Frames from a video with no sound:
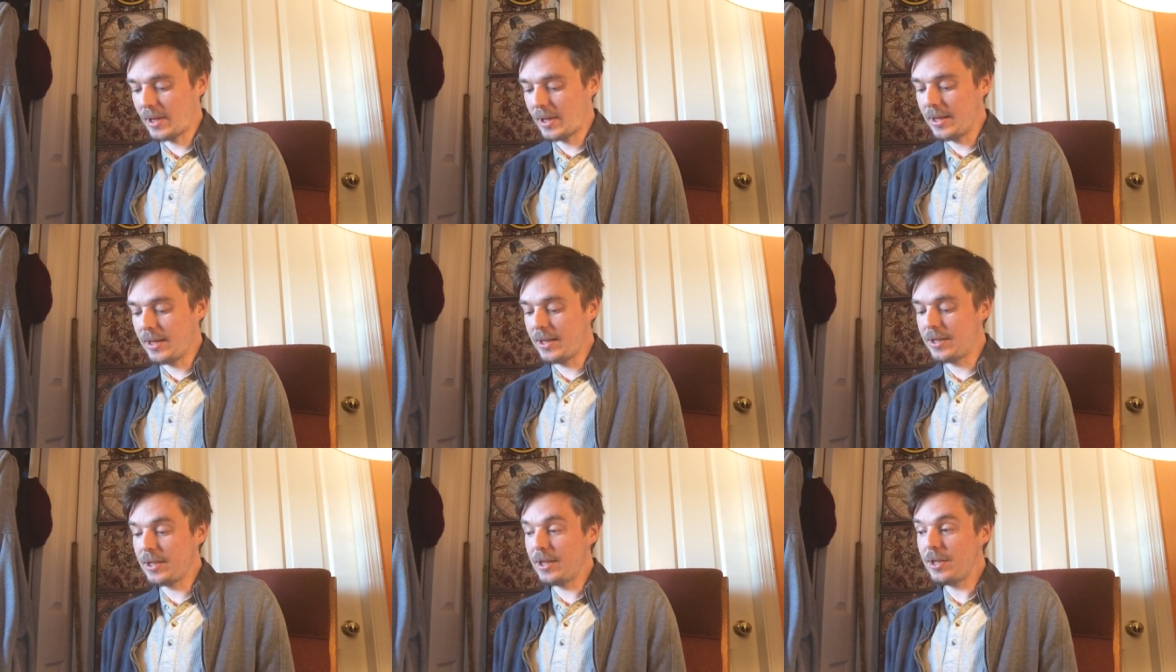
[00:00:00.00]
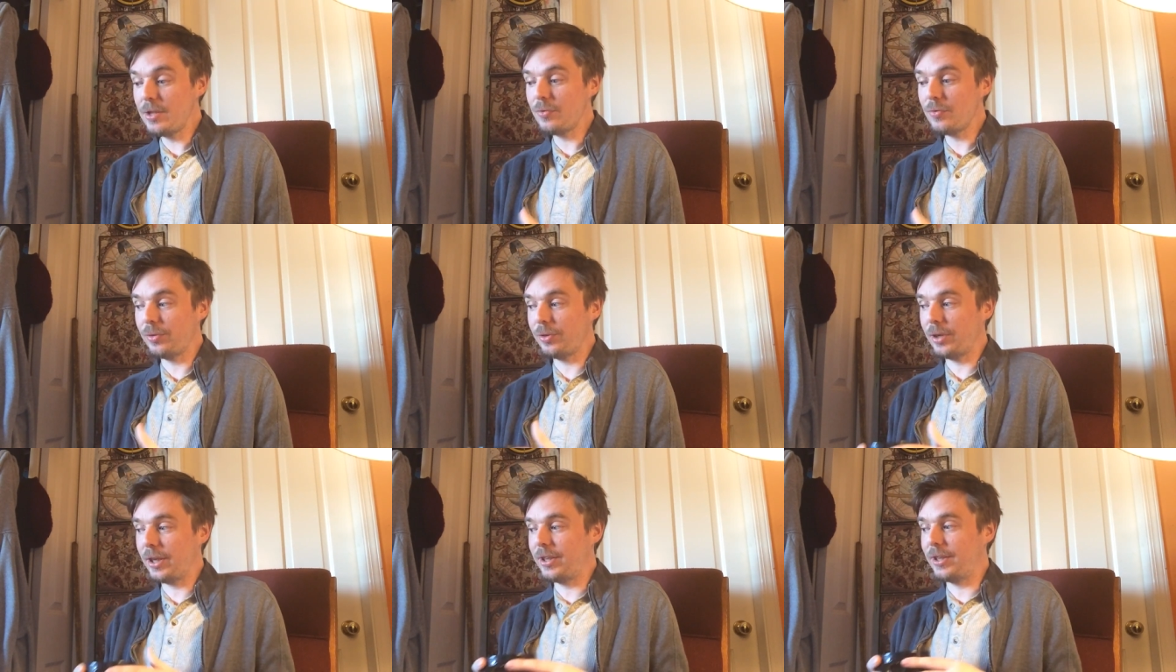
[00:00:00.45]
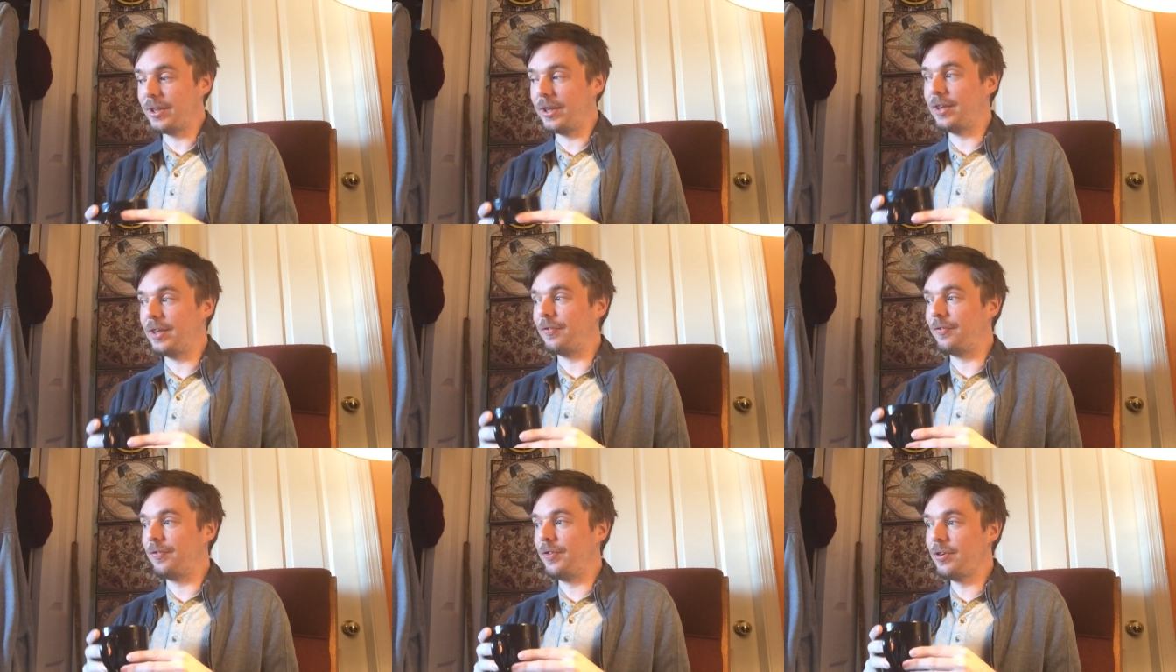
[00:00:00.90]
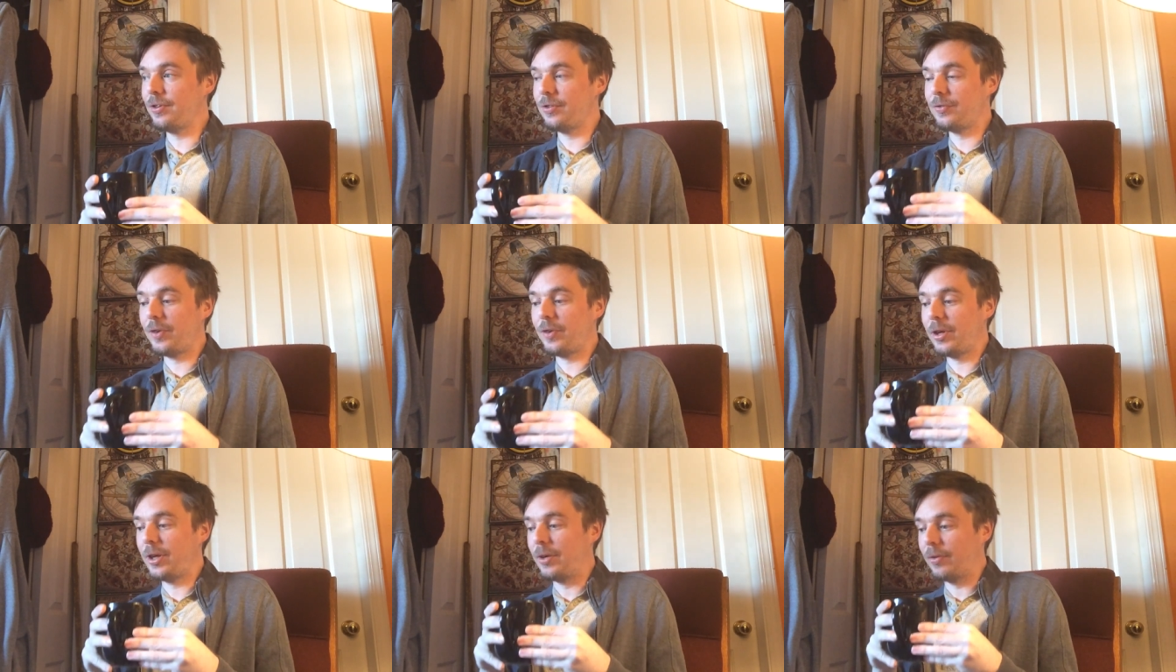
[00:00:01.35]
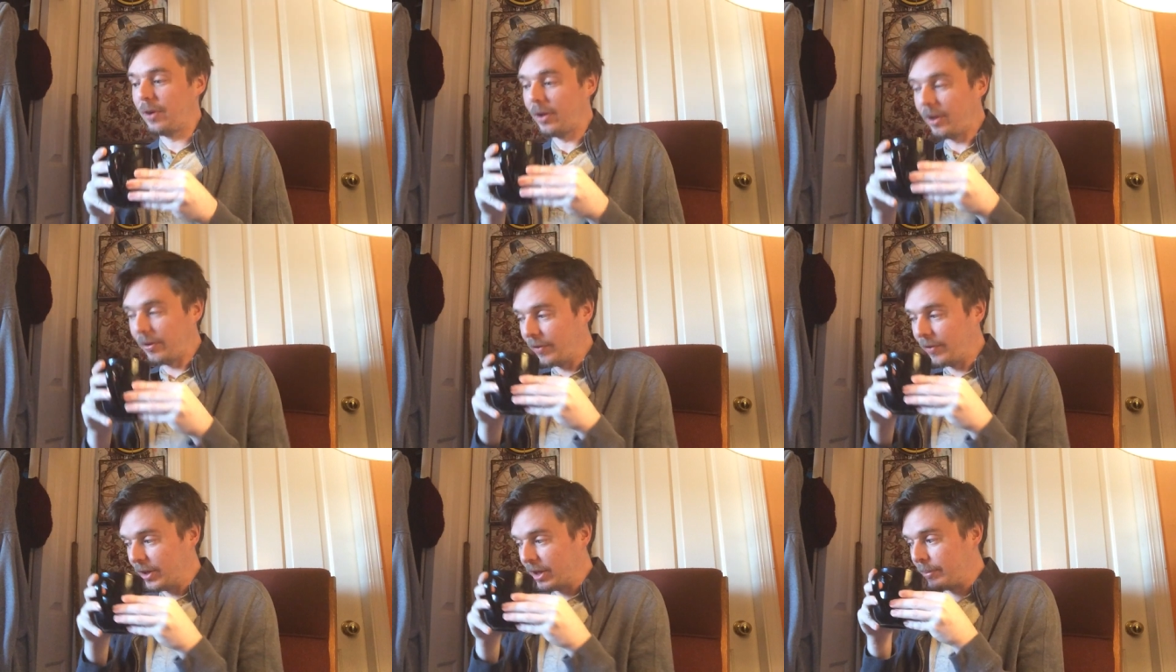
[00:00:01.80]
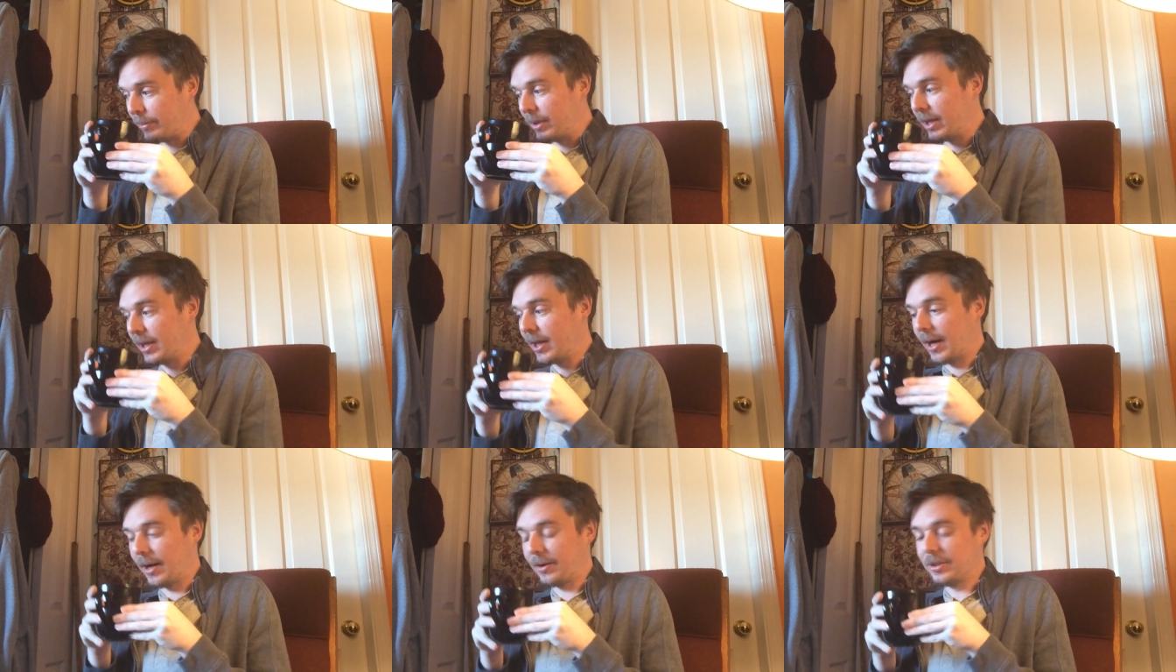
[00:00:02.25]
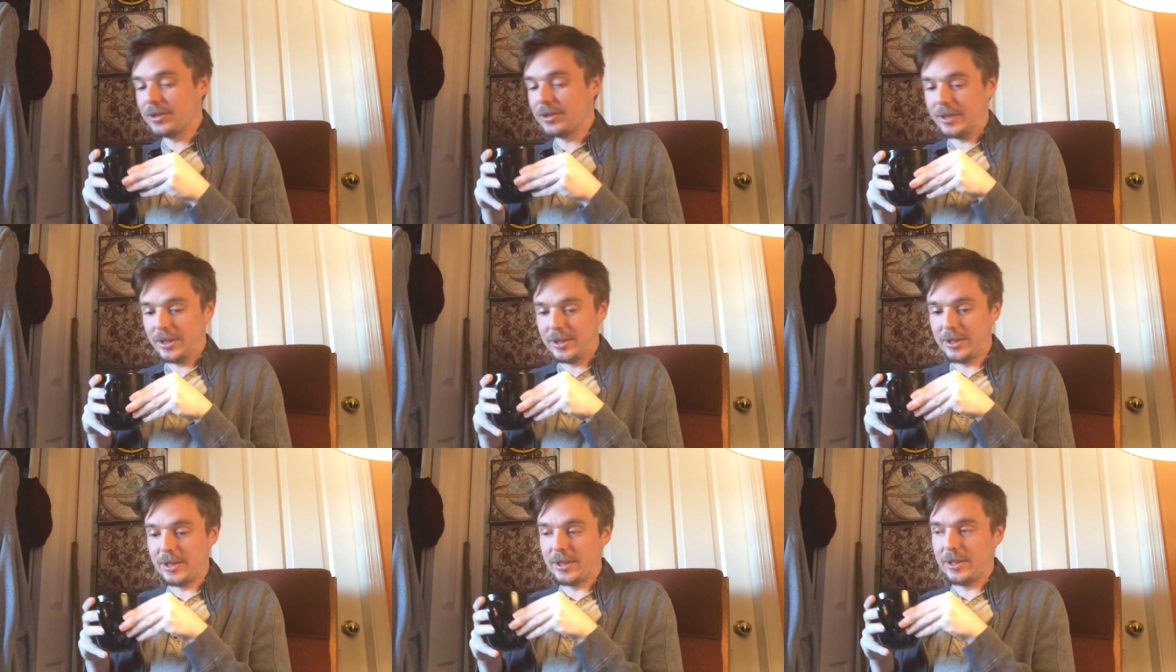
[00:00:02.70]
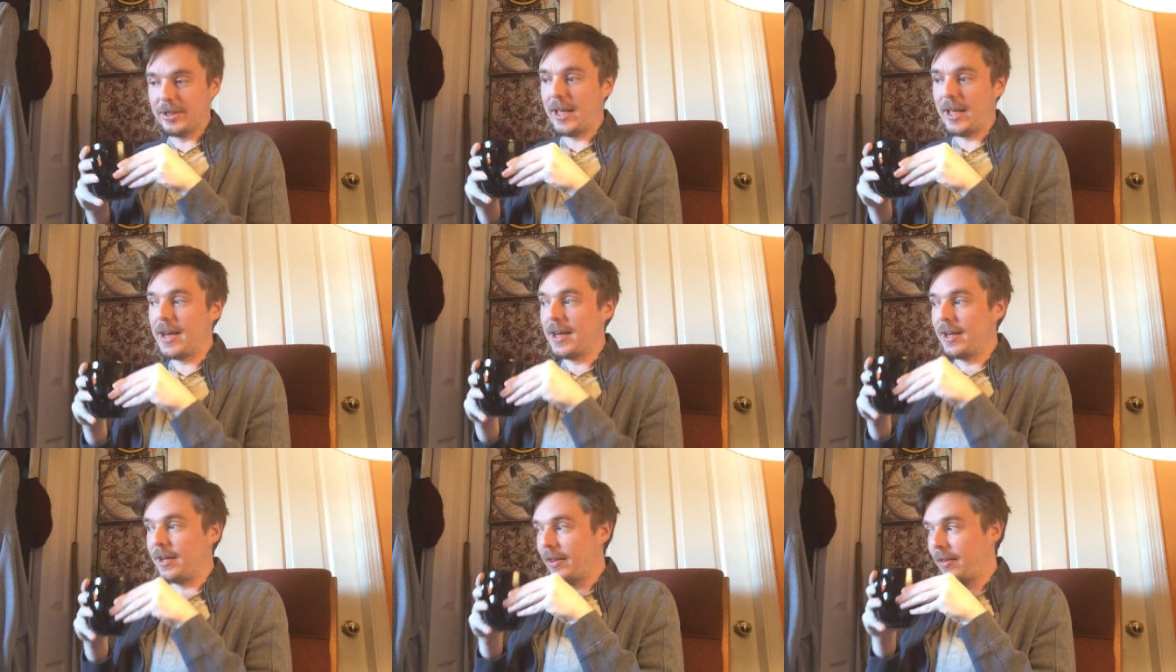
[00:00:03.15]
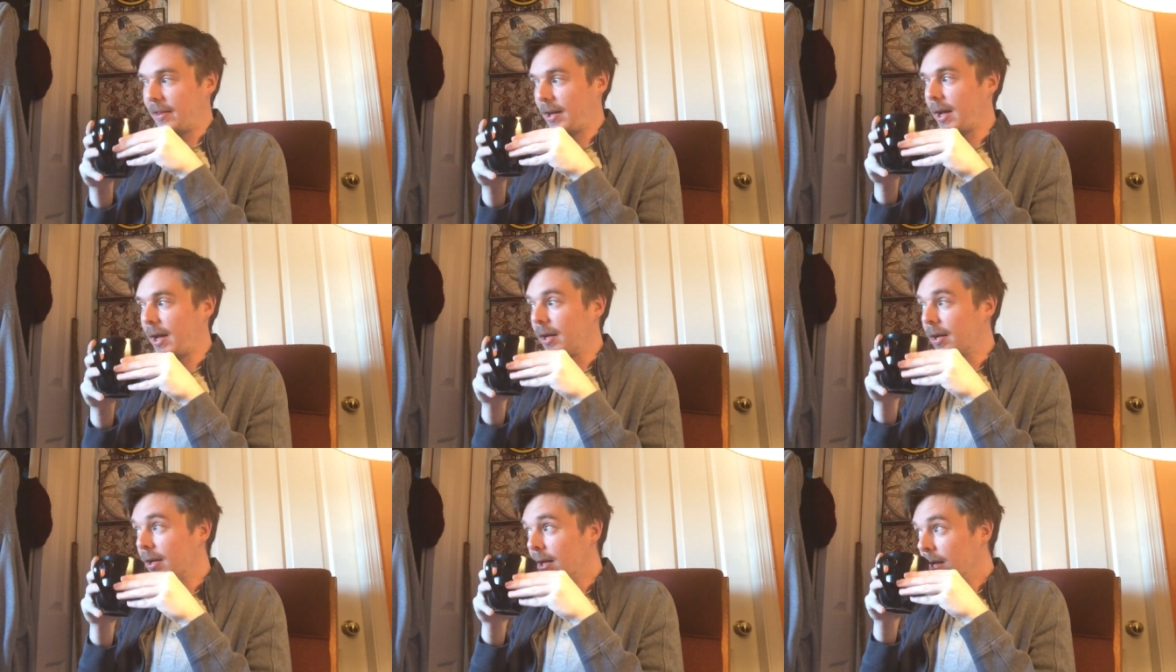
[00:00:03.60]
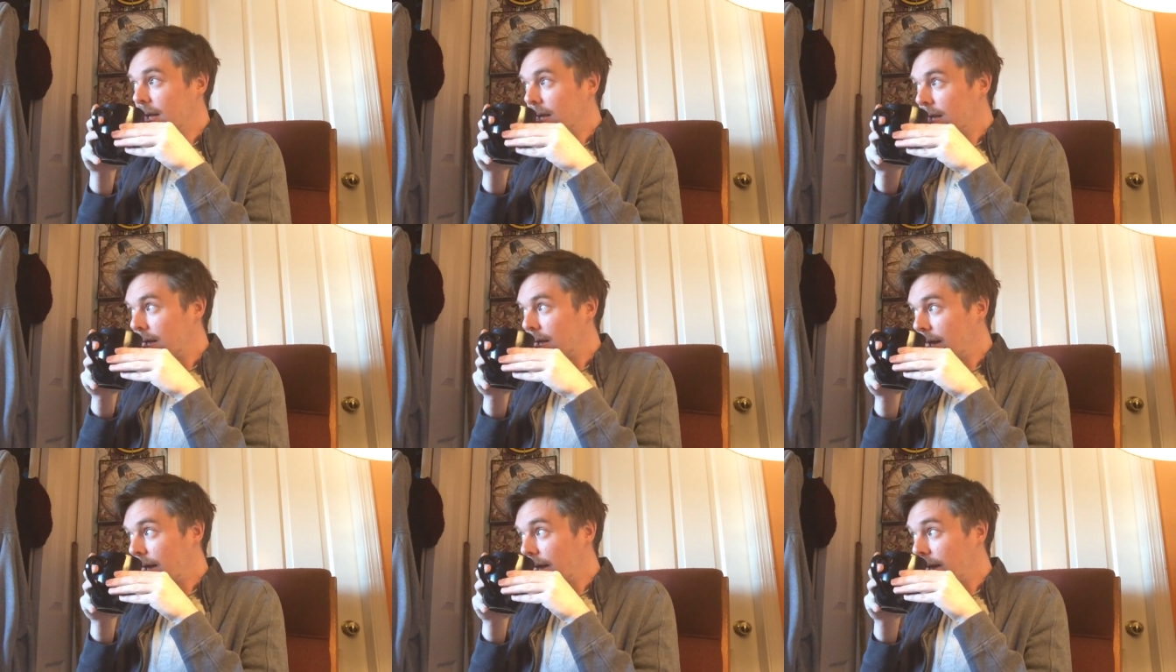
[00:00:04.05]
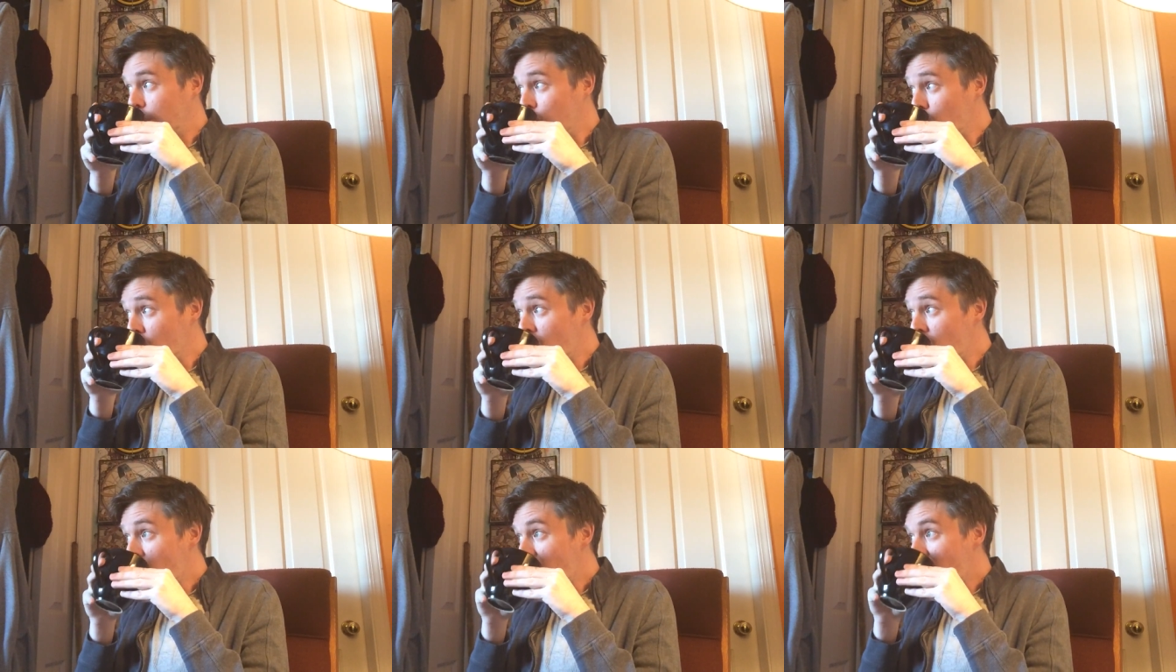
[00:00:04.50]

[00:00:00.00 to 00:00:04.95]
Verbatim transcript: because it is it, it feels very relevant to me, I just like to get into that. Um,